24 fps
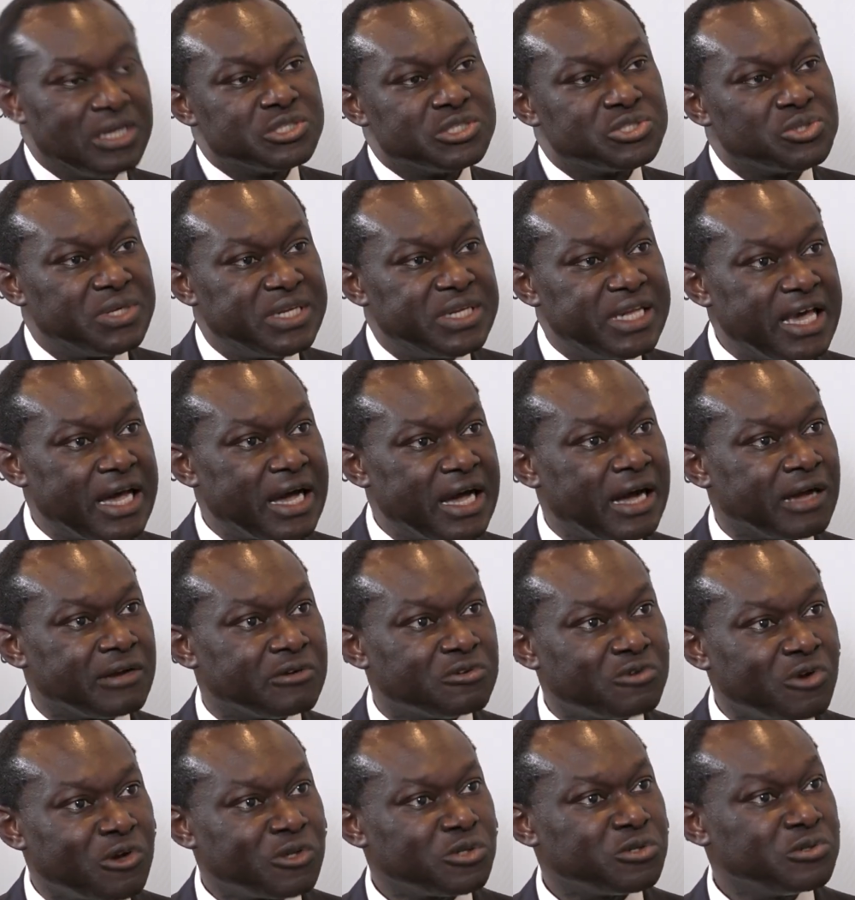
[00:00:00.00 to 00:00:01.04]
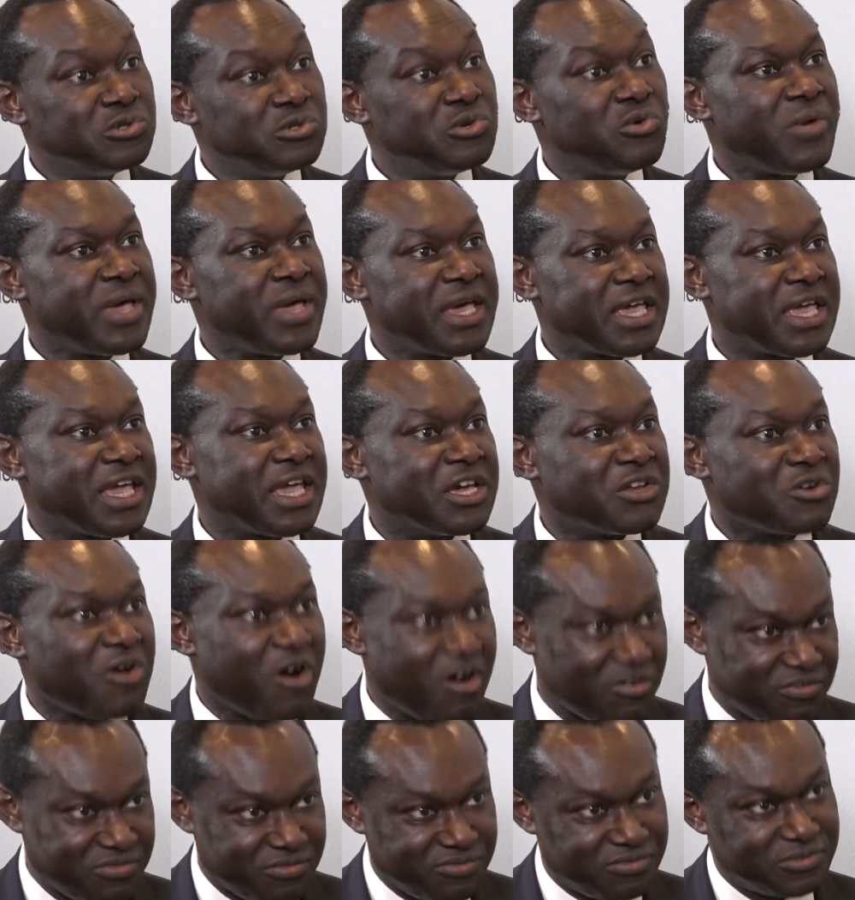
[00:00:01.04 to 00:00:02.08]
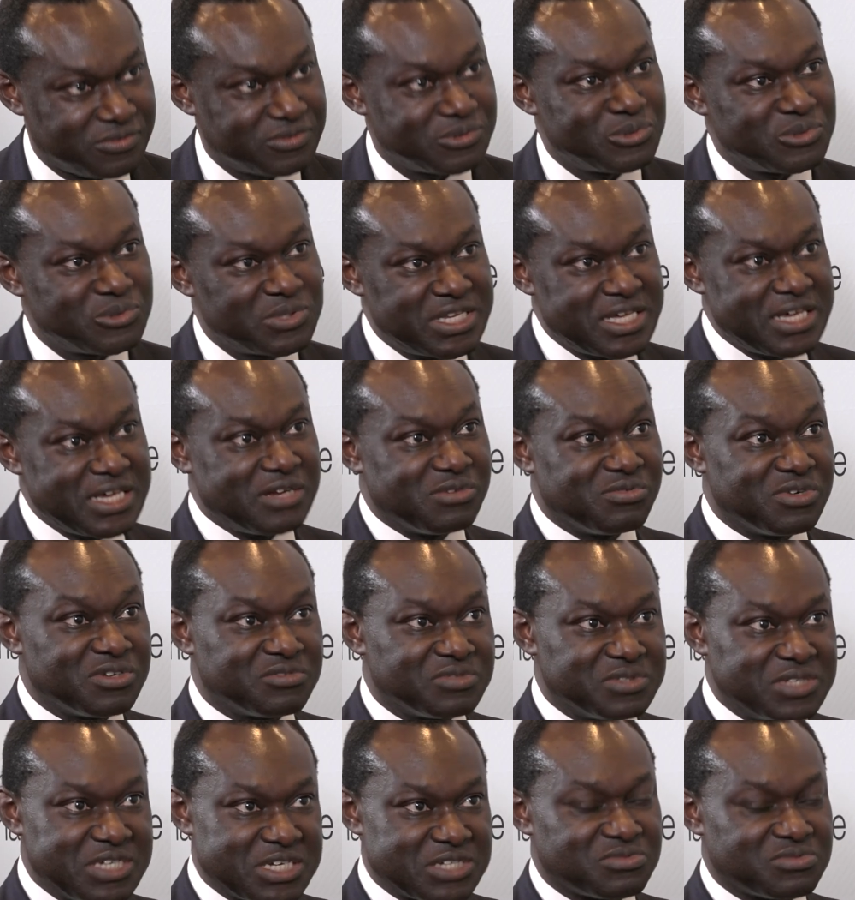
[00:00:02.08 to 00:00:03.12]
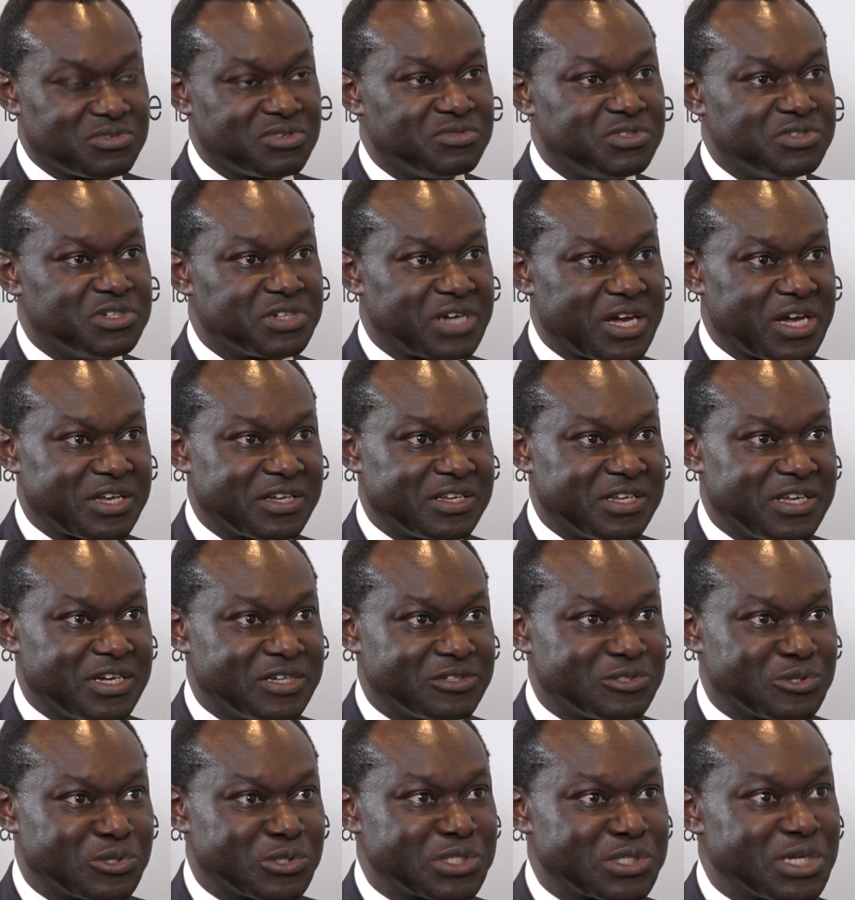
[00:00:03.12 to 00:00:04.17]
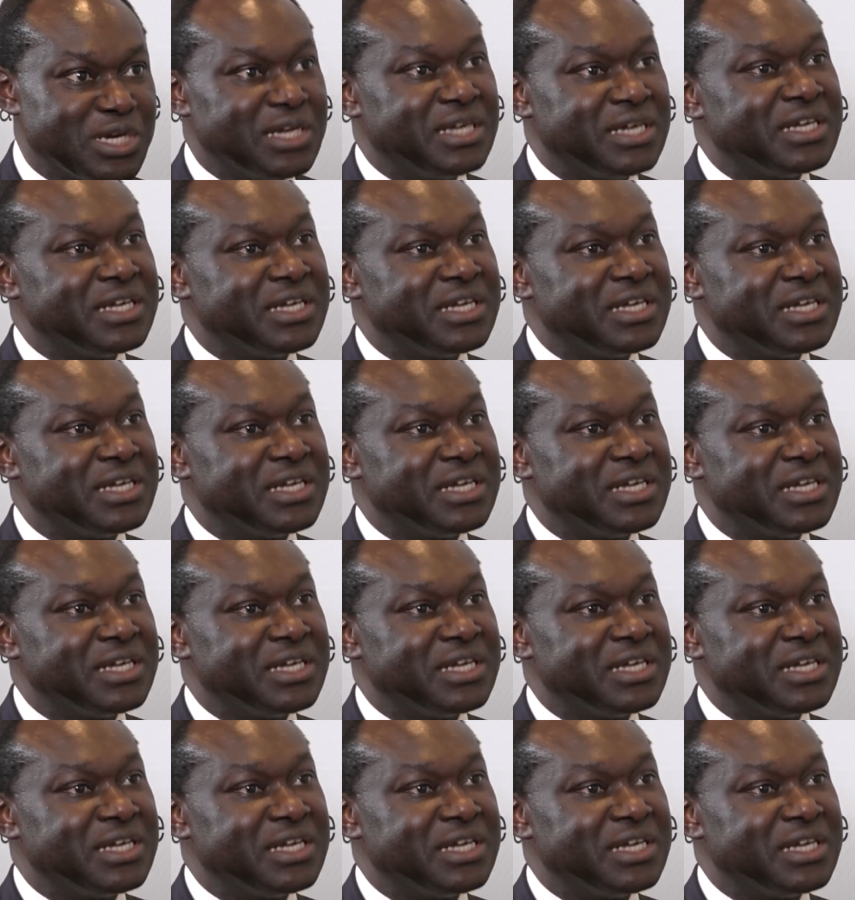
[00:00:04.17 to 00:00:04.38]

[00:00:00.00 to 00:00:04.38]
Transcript: So they are not doing enough to deal with this with the regulators.